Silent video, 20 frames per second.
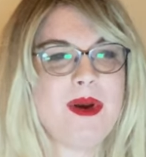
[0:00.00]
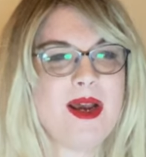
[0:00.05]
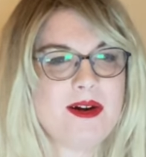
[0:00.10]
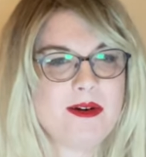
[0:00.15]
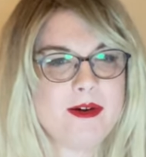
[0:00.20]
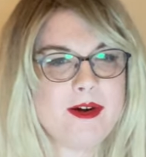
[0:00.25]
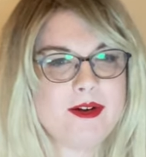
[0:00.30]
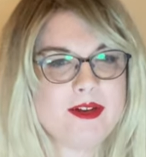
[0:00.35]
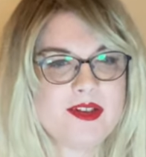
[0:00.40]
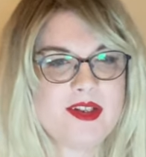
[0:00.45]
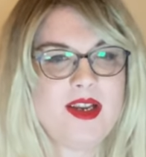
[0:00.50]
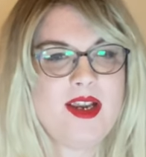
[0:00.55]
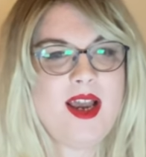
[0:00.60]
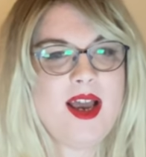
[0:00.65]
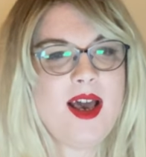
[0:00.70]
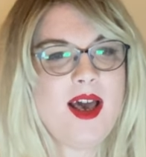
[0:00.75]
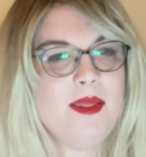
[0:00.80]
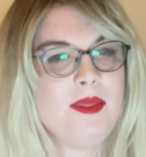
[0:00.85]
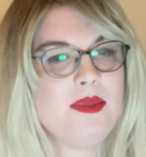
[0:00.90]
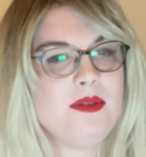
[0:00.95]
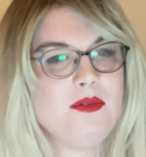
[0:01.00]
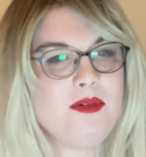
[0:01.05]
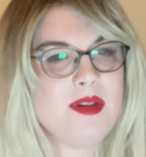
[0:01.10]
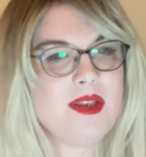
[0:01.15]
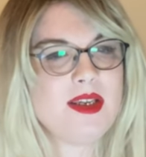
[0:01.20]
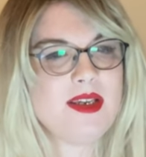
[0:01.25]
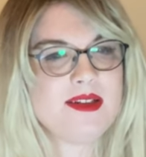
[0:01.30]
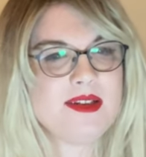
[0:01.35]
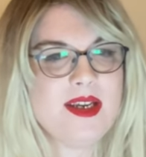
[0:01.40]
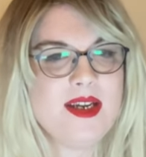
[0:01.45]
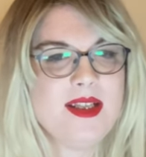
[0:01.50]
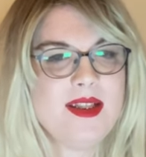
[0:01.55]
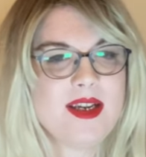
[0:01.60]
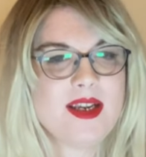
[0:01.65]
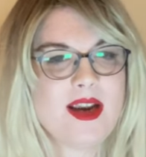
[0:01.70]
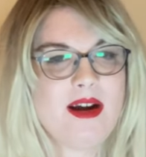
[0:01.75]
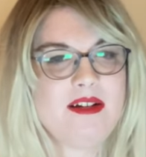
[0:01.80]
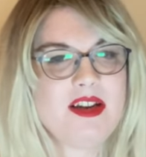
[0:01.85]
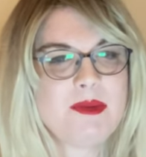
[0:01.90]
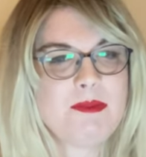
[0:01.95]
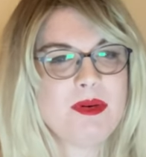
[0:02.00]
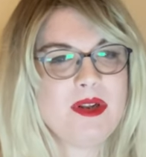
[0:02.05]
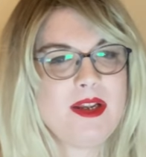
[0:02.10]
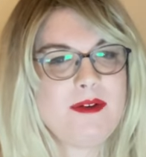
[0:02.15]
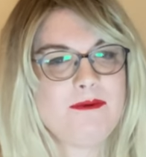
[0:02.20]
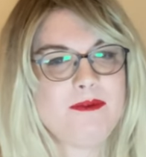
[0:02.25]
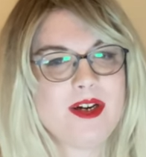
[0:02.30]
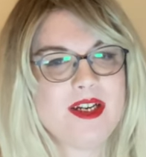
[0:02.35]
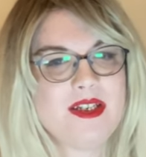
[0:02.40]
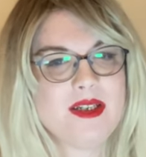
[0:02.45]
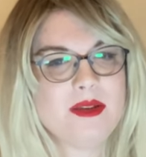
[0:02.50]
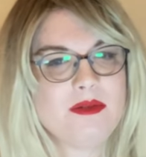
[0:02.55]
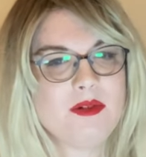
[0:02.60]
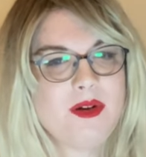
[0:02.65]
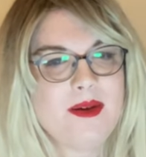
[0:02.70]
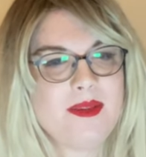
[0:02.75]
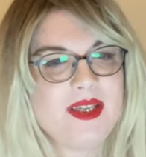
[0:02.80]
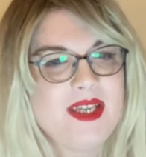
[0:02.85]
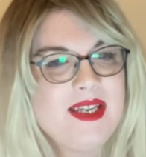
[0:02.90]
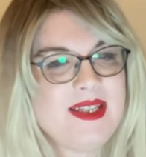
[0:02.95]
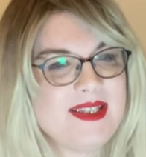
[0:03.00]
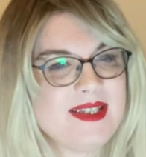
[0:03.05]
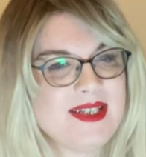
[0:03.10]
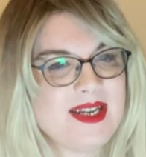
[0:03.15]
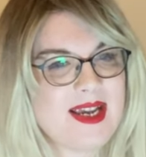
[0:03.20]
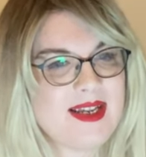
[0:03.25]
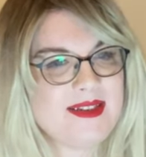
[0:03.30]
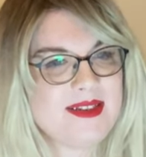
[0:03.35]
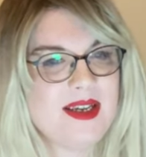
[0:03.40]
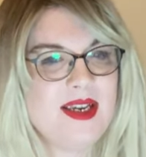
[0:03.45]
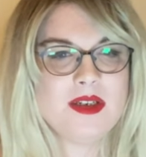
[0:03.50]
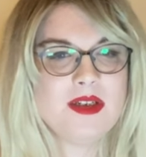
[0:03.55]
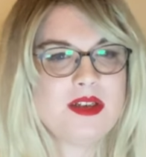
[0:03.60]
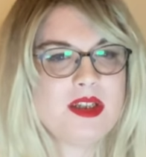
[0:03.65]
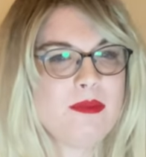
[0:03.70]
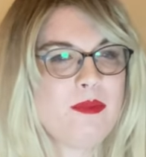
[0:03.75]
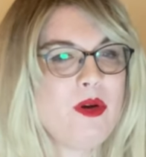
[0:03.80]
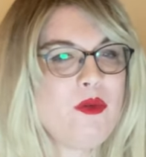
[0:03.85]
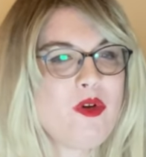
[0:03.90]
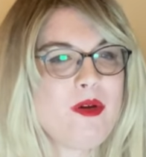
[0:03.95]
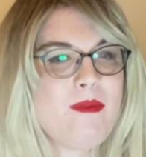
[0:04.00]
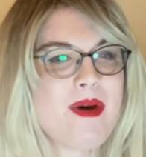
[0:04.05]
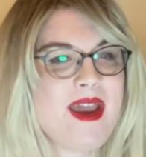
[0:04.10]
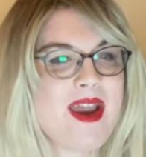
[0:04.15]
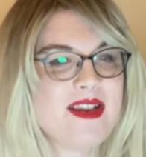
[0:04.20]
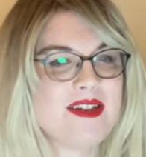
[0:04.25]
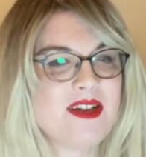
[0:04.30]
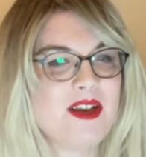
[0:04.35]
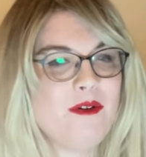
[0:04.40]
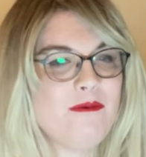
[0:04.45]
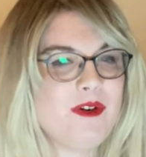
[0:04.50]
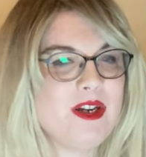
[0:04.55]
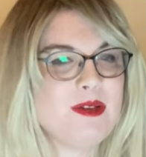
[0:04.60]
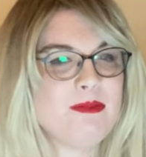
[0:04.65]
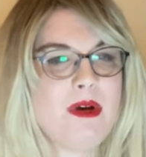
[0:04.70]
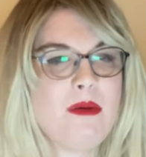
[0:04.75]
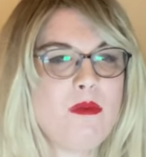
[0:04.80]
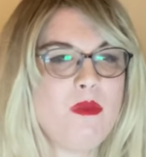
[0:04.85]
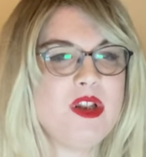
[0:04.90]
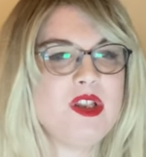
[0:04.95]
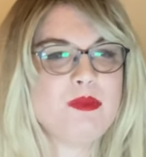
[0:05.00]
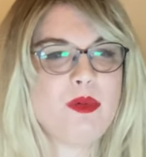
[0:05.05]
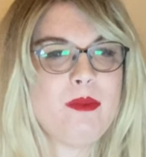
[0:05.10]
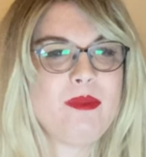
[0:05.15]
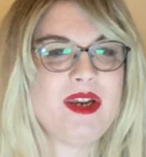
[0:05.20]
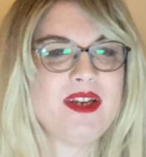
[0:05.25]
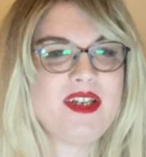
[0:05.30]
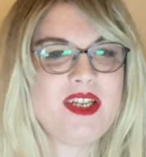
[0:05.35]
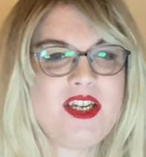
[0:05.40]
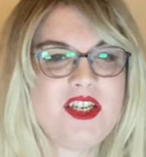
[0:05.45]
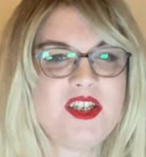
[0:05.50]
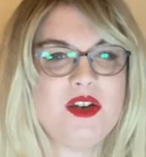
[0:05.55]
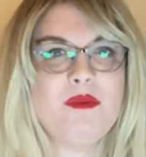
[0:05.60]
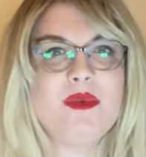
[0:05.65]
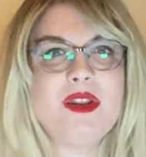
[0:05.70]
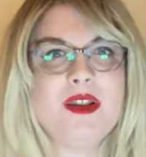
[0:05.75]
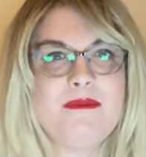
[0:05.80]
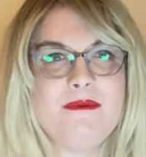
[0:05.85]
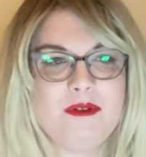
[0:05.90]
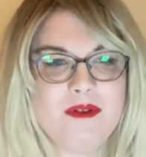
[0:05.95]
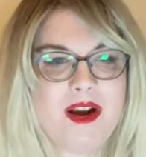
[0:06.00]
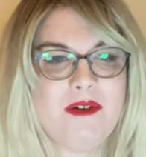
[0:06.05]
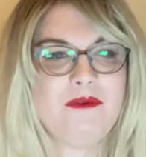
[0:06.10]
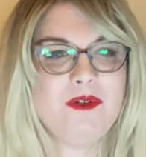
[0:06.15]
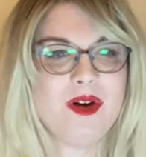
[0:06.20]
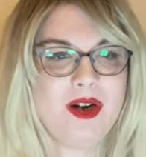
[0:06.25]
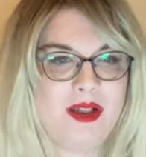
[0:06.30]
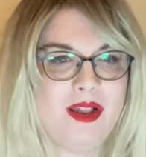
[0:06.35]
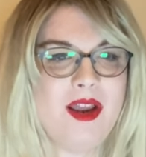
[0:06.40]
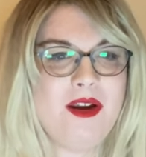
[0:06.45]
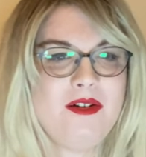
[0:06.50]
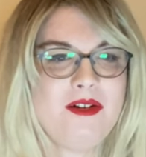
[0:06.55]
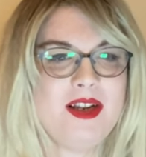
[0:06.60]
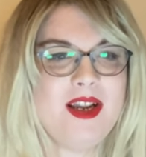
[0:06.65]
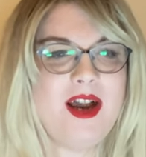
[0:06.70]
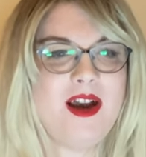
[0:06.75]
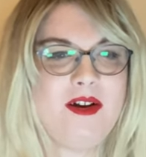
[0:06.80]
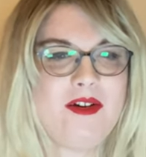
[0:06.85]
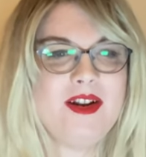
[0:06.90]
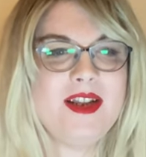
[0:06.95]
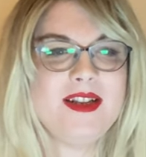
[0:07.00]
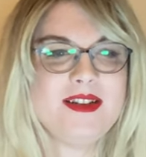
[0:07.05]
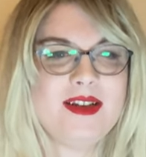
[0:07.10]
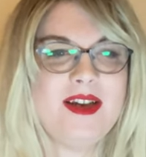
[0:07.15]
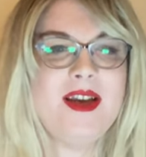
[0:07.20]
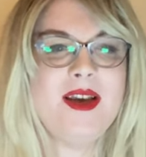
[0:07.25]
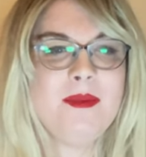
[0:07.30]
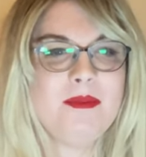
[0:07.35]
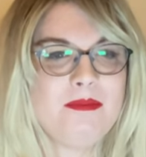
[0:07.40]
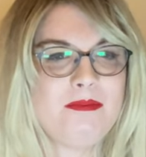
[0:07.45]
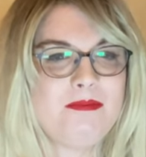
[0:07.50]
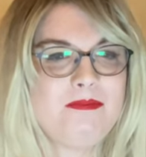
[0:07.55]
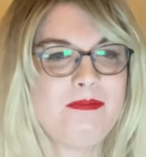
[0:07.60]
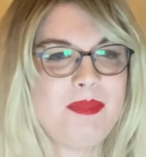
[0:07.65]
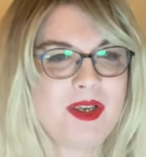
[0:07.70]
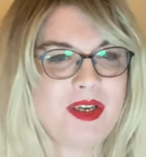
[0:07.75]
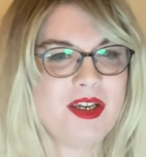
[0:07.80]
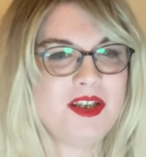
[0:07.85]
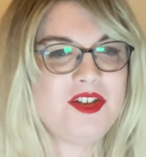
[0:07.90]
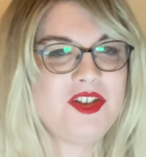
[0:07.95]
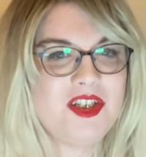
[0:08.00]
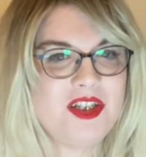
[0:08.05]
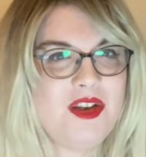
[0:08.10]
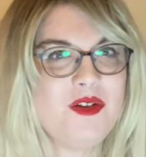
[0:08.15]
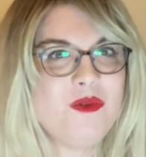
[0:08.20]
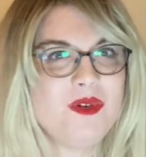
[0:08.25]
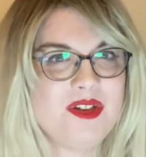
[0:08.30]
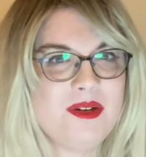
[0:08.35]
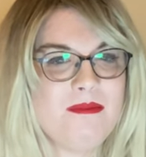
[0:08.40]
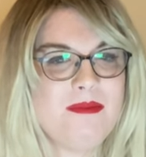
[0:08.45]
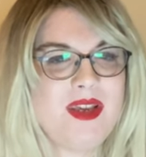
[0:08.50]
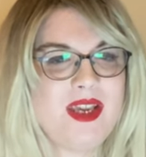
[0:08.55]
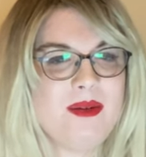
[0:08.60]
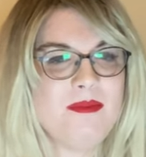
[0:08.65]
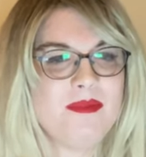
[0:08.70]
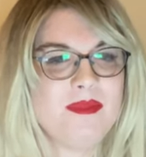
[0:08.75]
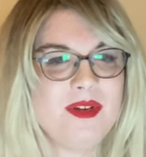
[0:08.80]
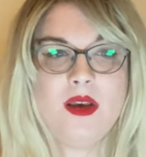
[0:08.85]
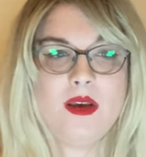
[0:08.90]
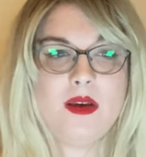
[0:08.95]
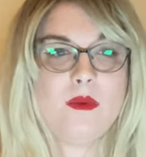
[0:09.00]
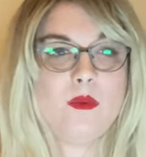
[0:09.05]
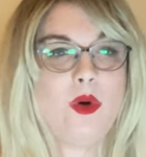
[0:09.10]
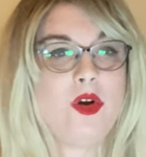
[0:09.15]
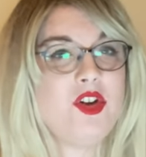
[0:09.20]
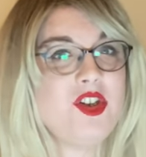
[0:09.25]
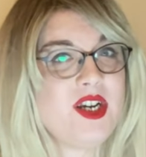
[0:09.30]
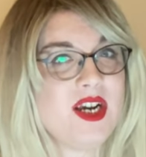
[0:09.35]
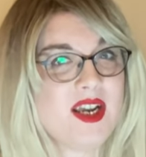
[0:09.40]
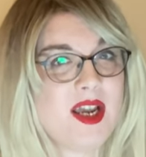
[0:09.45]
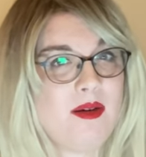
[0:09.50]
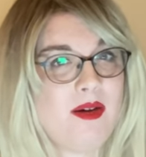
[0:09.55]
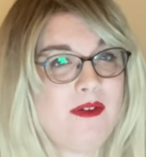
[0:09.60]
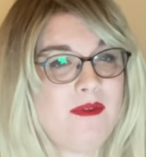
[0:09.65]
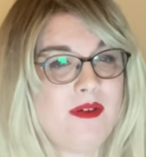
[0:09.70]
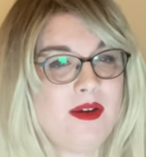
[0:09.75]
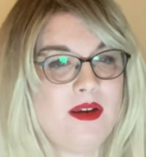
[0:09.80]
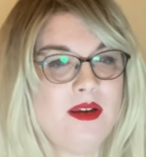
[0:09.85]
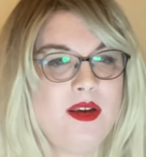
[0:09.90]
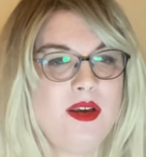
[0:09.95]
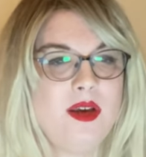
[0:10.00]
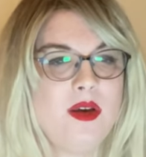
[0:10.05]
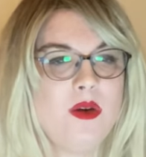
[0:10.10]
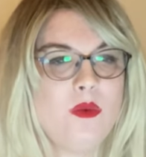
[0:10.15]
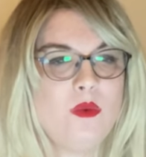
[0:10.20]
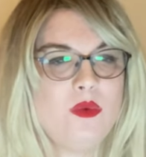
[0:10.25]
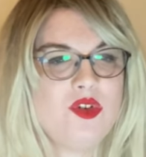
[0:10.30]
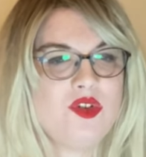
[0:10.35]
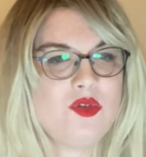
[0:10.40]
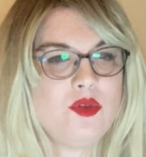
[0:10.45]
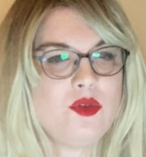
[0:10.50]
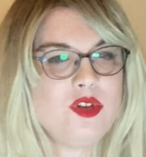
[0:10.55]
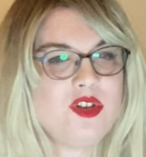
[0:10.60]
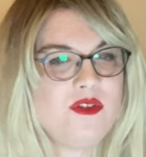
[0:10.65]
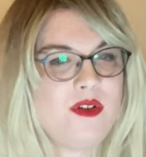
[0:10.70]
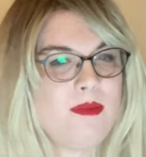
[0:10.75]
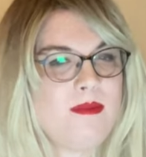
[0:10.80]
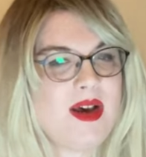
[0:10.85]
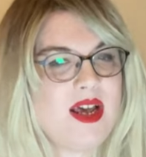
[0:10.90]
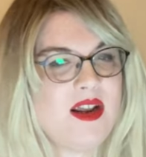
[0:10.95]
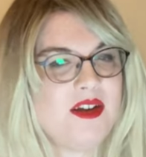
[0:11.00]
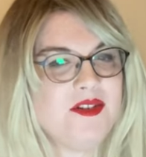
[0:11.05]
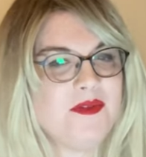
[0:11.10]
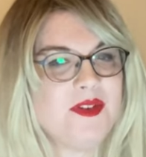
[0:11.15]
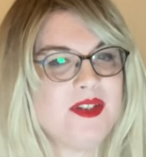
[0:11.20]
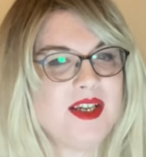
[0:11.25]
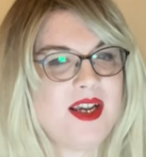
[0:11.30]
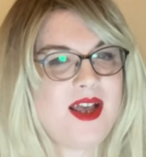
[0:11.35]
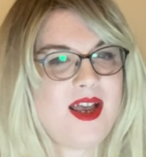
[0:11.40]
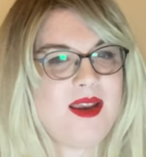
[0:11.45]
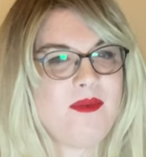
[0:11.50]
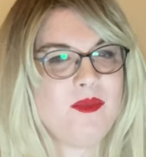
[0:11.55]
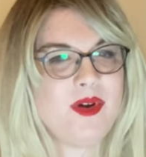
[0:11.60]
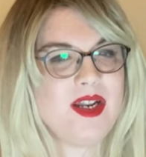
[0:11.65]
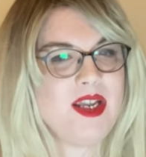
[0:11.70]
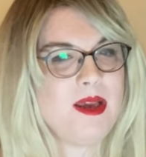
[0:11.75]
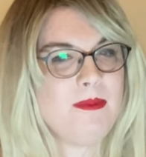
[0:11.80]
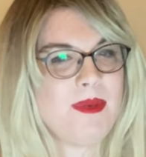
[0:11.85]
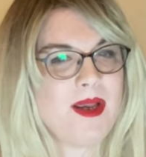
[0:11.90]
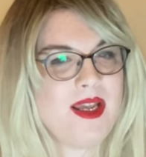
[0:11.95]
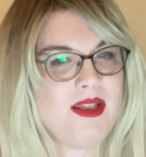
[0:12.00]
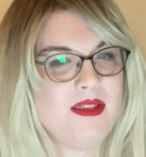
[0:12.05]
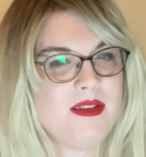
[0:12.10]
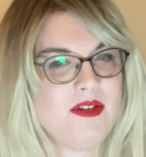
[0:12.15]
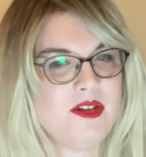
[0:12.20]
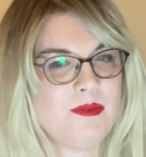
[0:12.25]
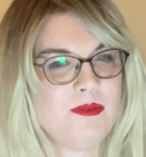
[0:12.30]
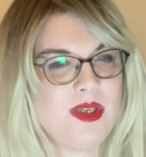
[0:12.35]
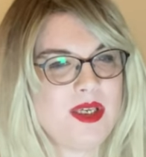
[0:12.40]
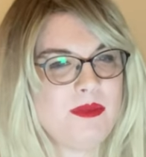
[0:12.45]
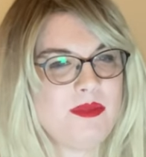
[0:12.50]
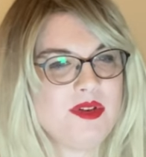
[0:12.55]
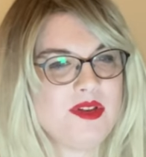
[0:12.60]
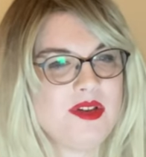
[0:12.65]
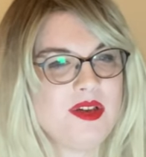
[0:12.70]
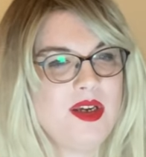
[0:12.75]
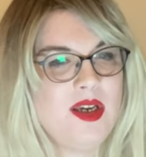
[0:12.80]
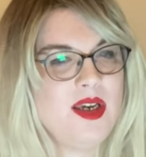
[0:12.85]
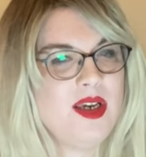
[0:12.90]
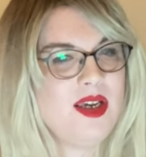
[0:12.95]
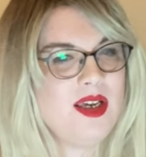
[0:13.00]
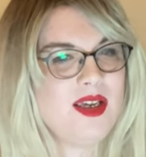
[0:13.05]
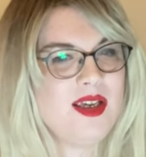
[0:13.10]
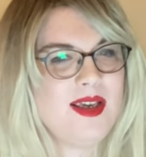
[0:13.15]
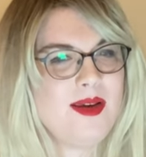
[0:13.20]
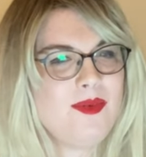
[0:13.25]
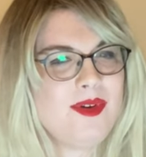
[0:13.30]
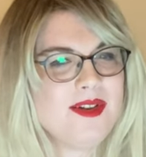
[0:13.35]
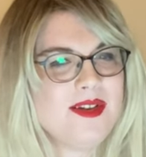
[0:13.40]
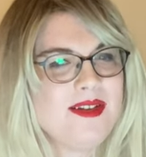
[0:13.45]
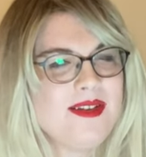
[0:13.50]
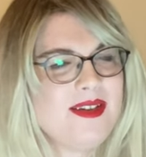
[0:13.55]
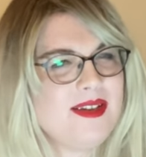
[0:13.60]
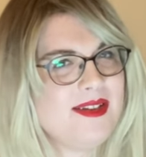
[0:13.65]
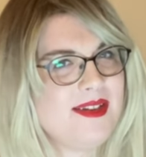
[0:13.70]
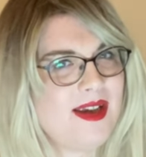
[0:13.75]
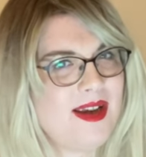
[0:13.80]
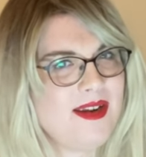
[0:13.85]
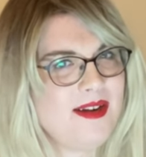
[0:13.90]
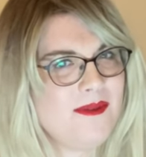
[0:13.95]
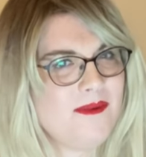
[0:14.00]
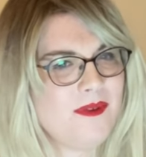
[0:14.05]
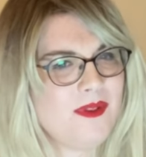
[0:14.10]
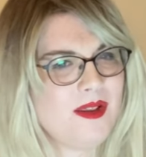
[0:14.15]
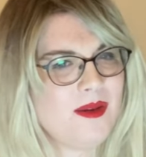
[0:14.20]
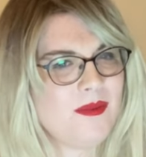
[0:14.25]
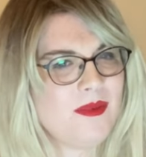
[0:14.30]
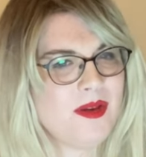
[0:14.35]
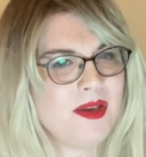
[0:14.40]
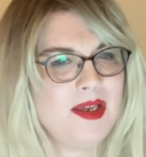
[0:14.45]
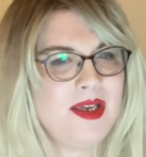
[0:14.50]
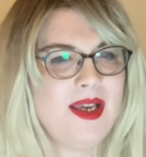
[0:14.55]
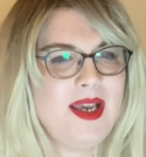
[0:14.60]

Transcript: macros, and through these, the characters proliferated throughout the internet. To the point where my ex girlfriend's mum once bought me a t shirt with the Forever Alone guy on it, because she knew it was a meme. Wojak, however, was sort of a man out of time when he appeared in those memes. He wasn't designed for them,